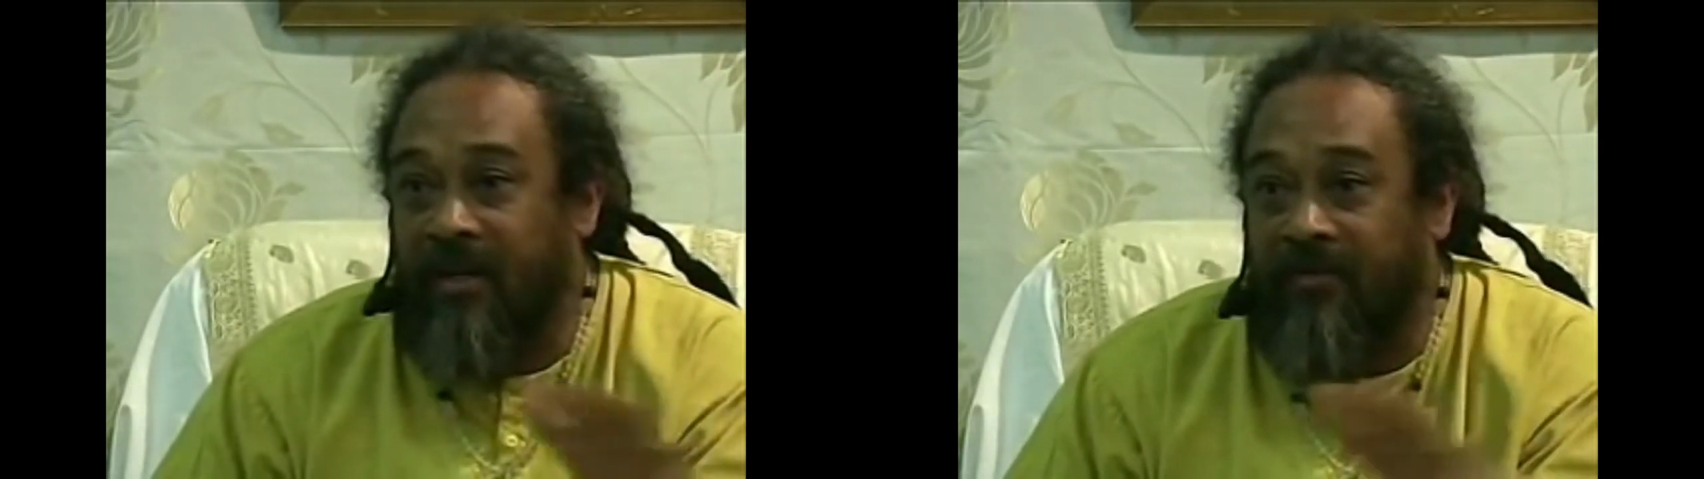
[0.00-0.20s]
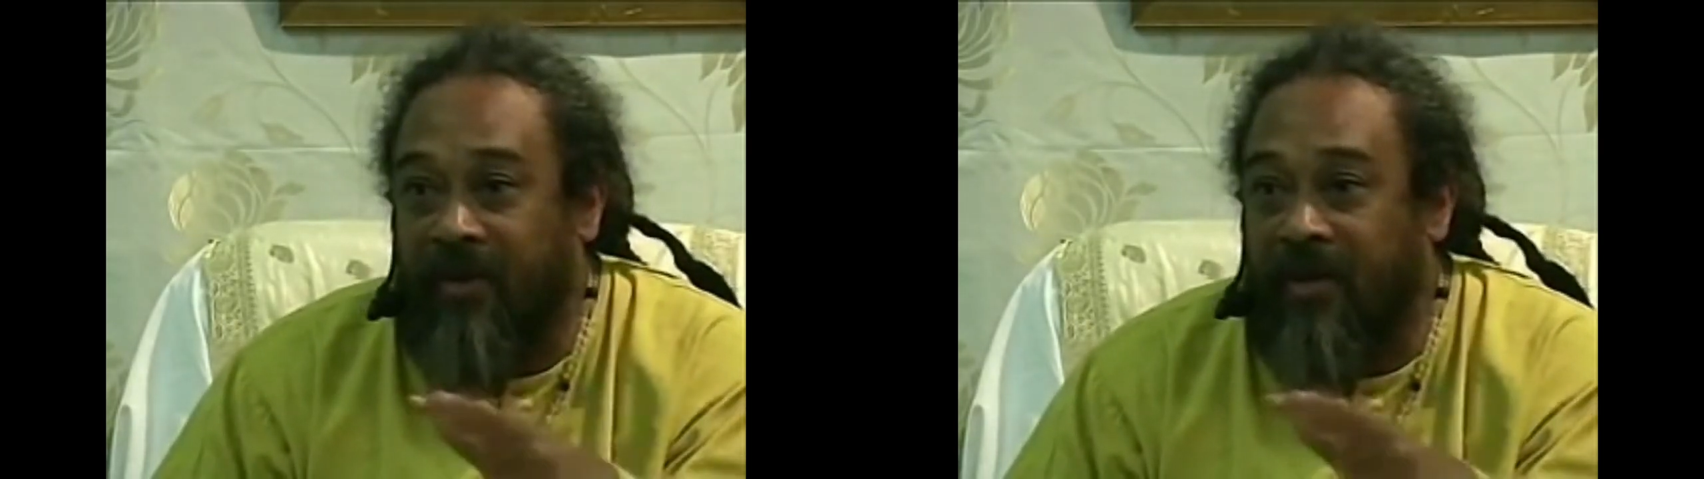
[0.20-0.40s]

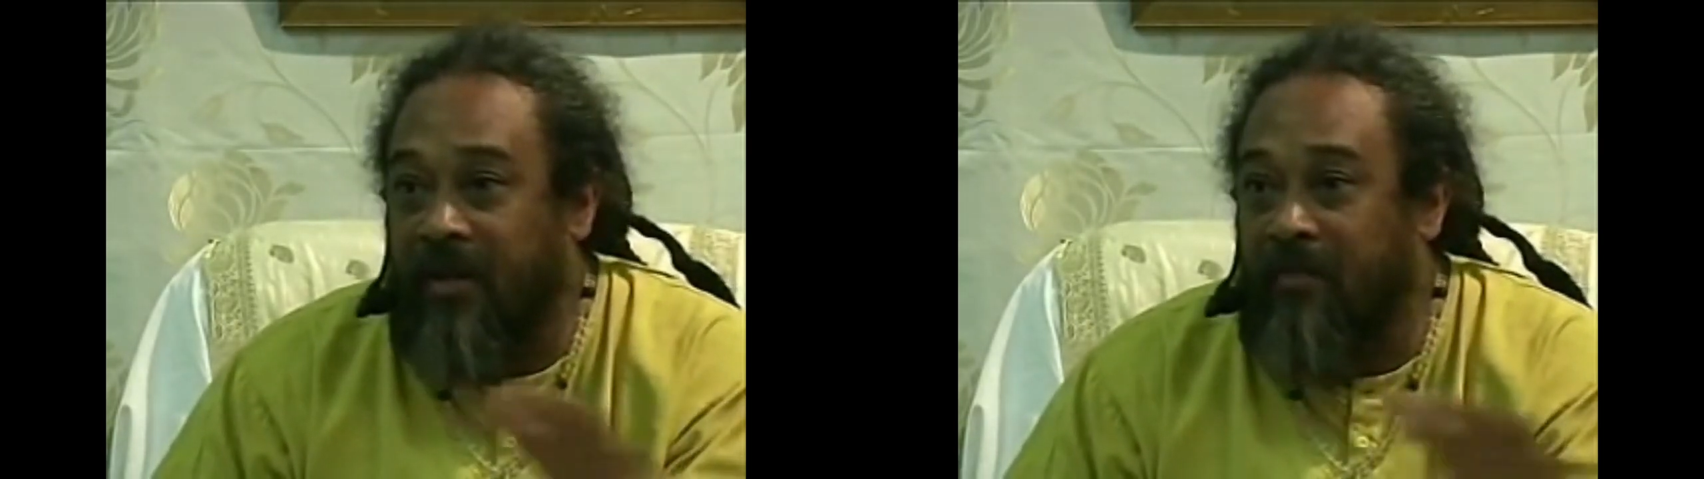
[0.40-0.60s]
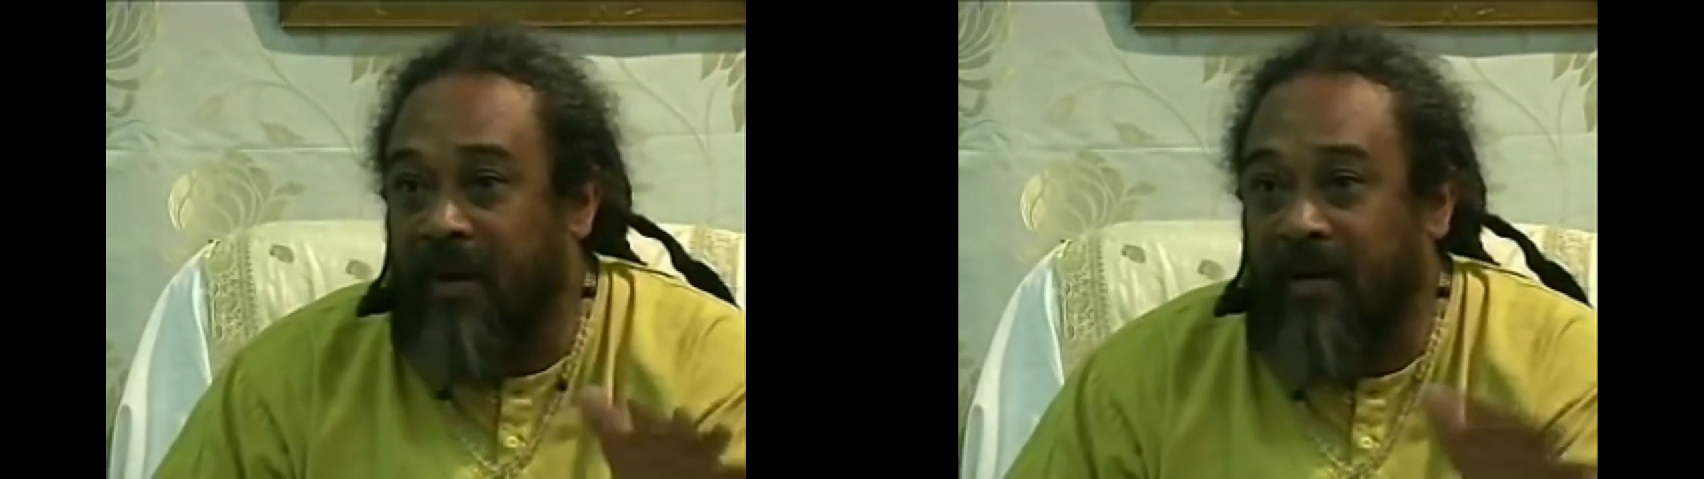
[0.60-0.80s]

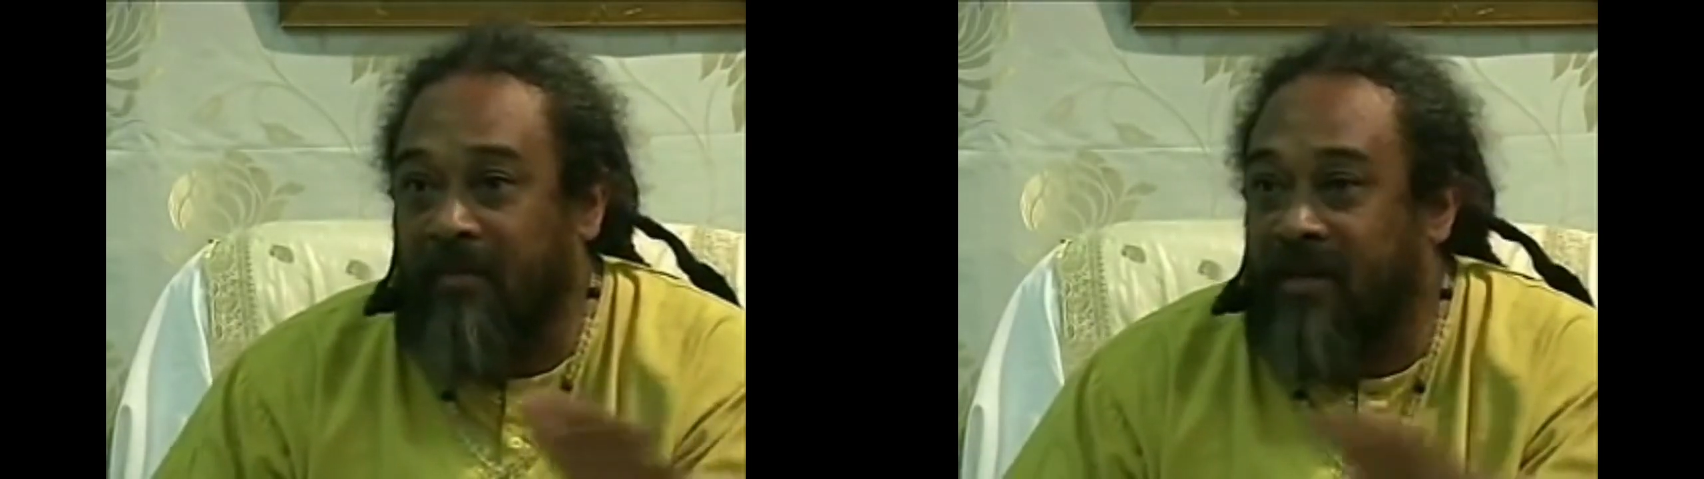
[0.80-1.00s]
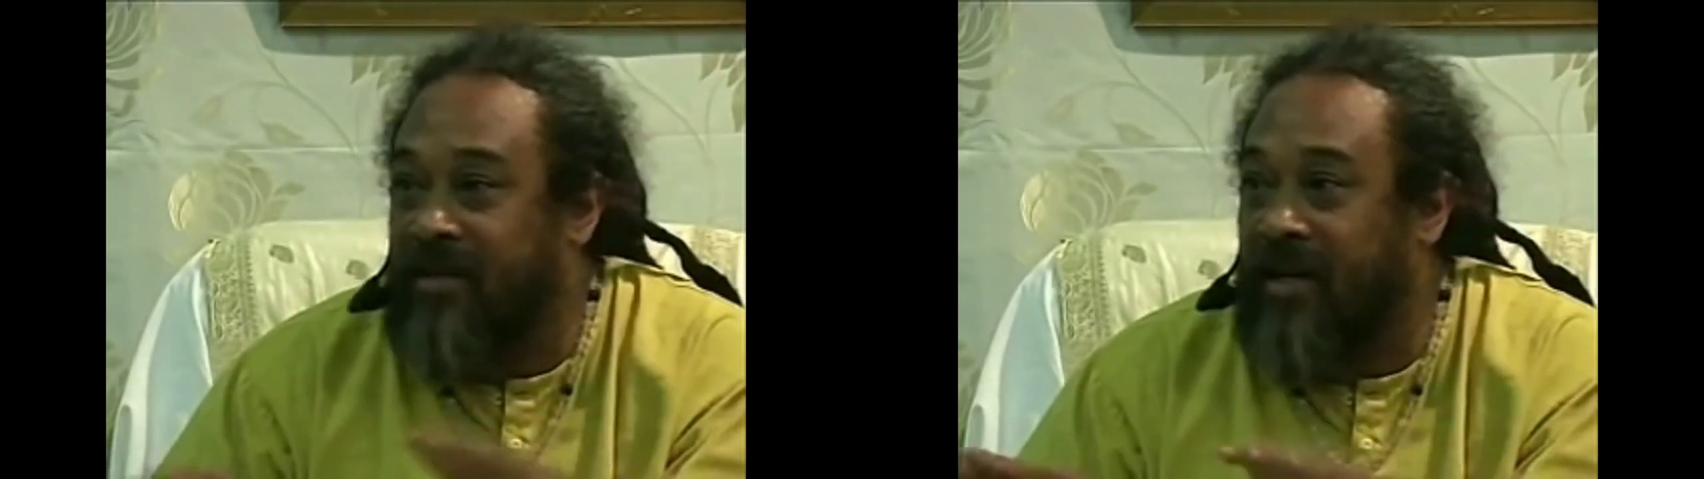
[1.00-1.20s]

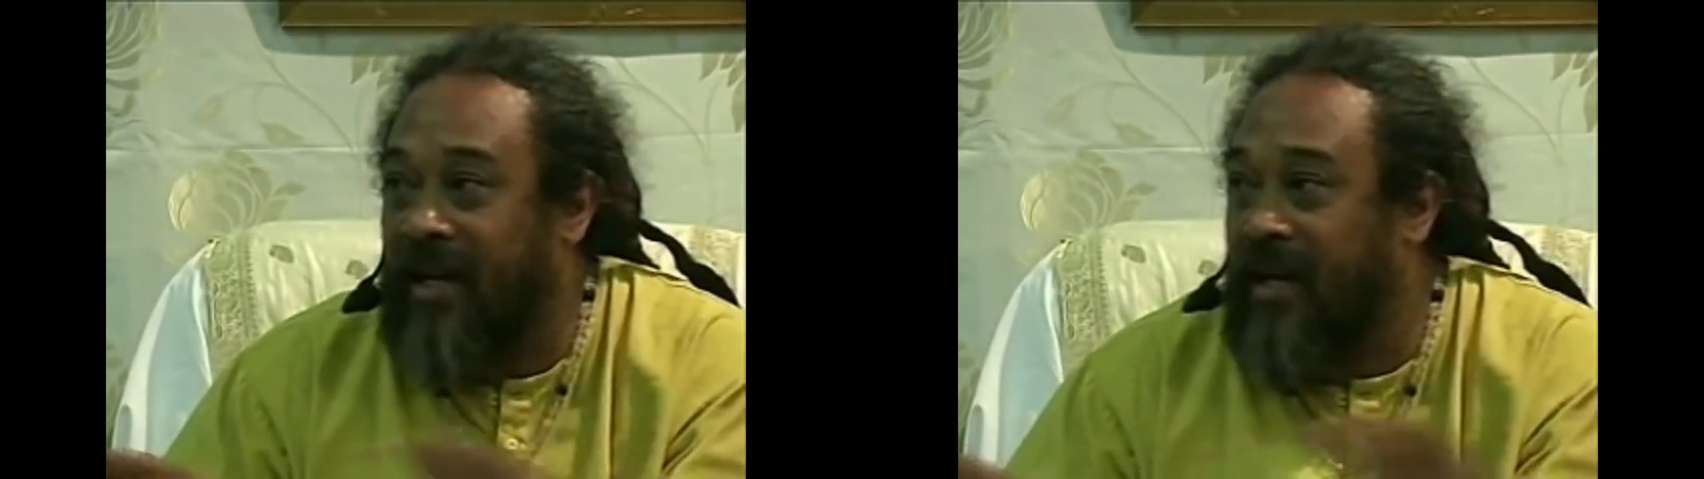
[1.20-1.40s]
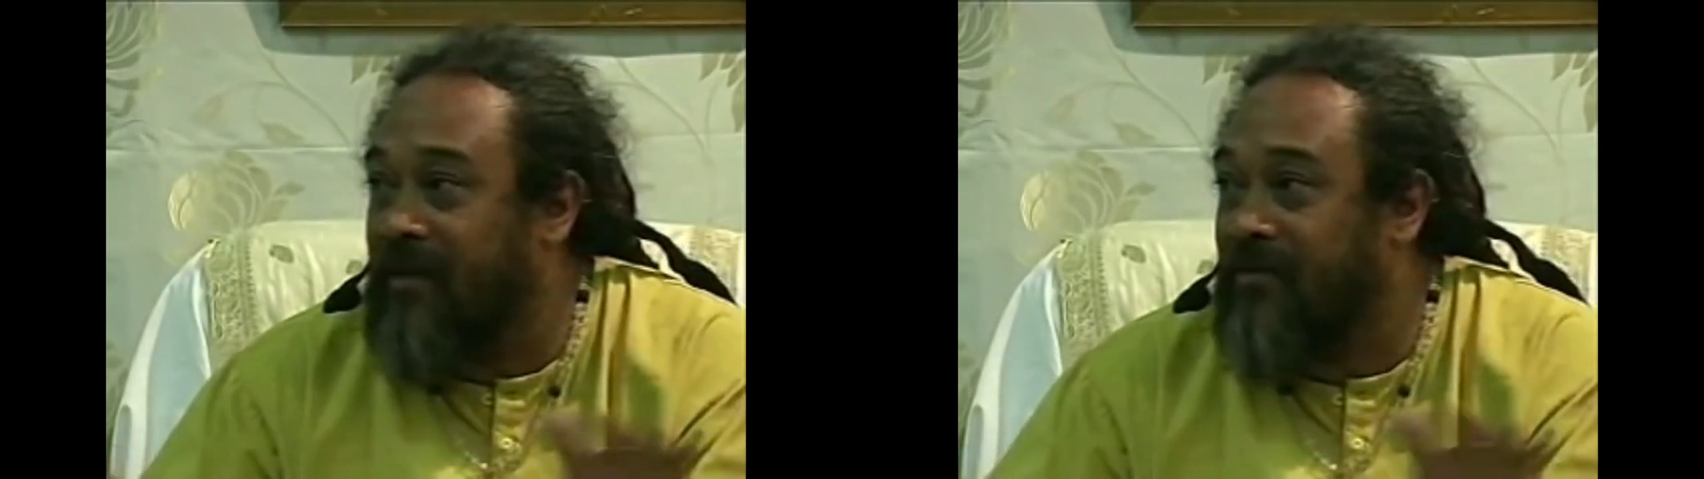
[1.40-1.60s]
departments
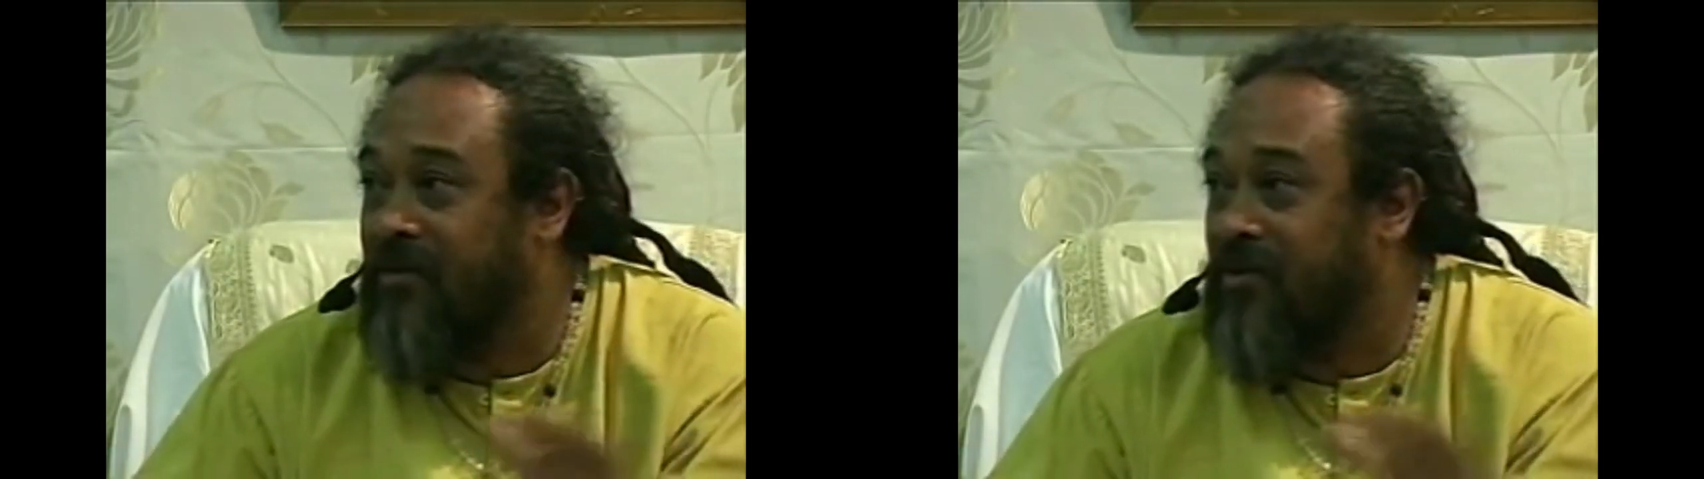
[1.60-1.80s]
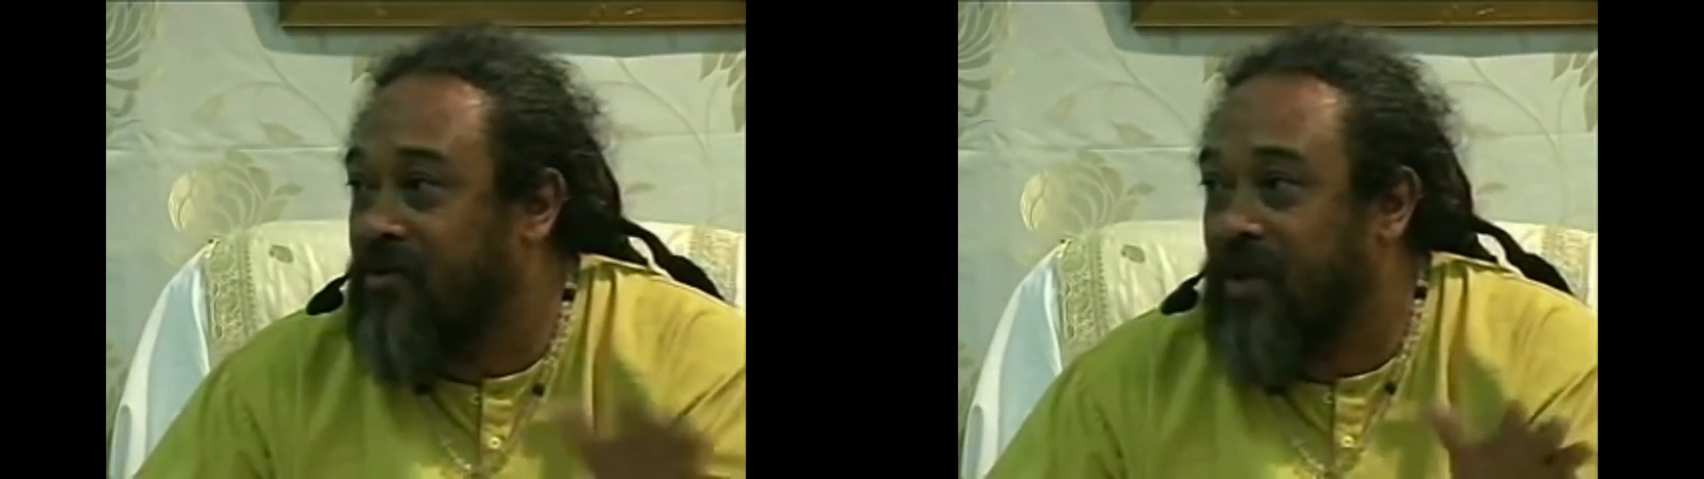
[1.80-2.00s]
in
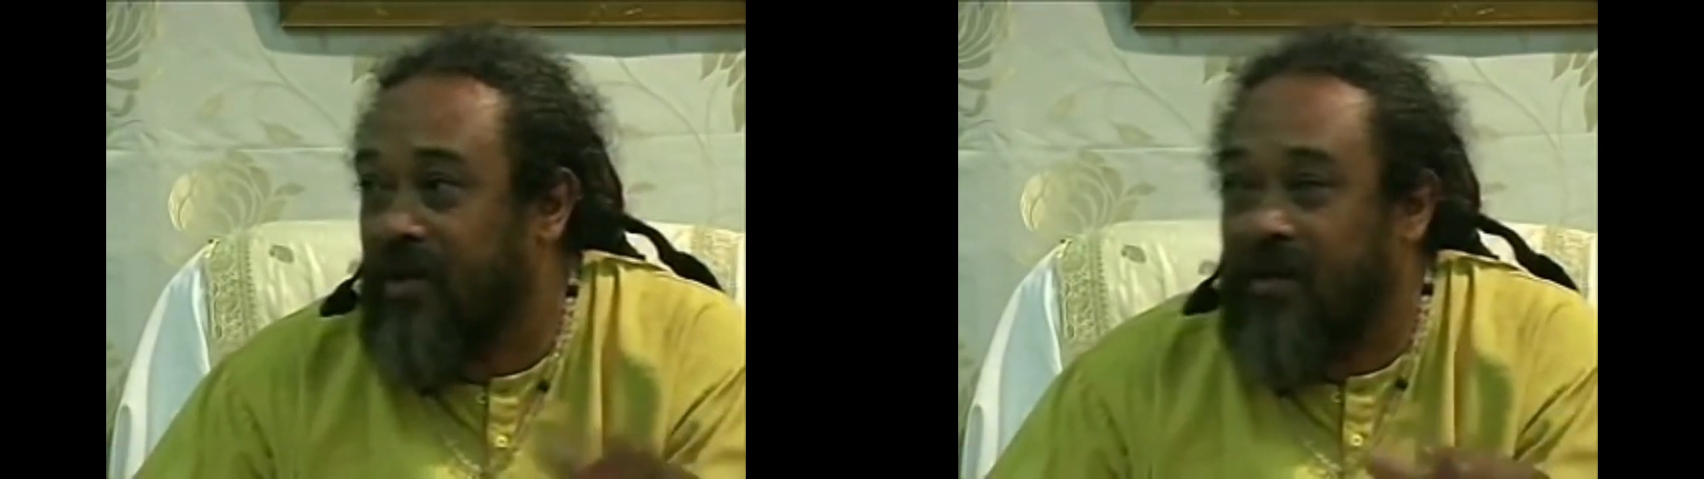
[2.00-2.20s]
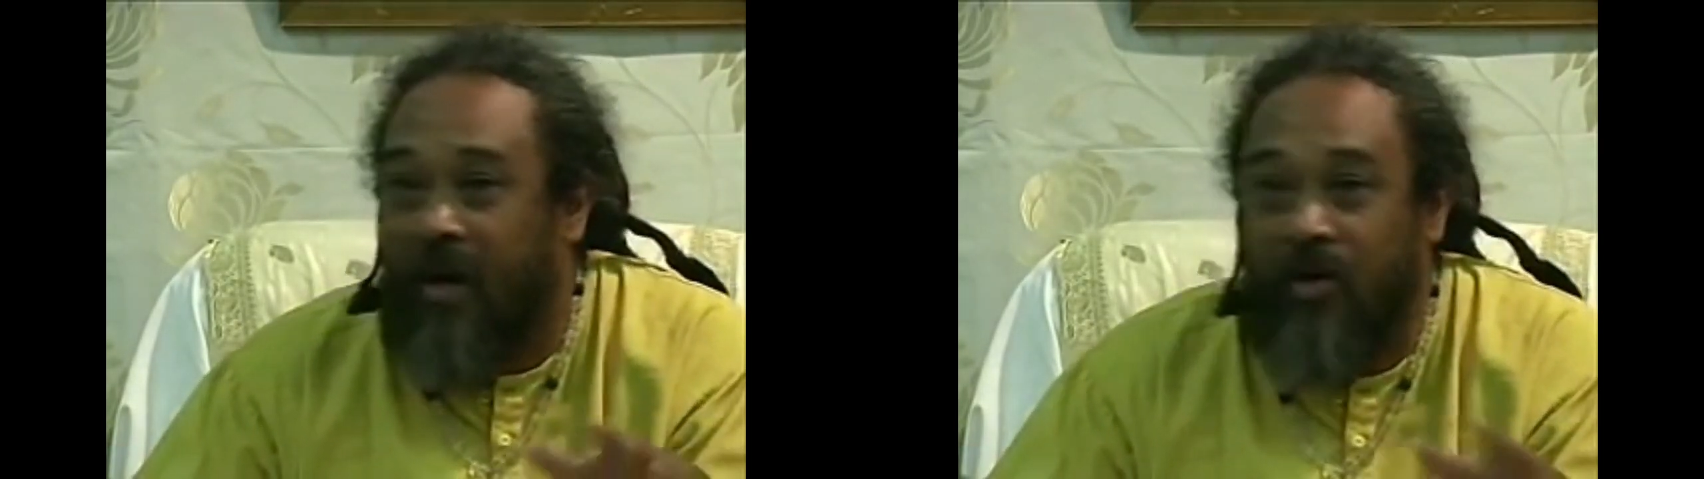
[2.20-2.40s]
life to try and,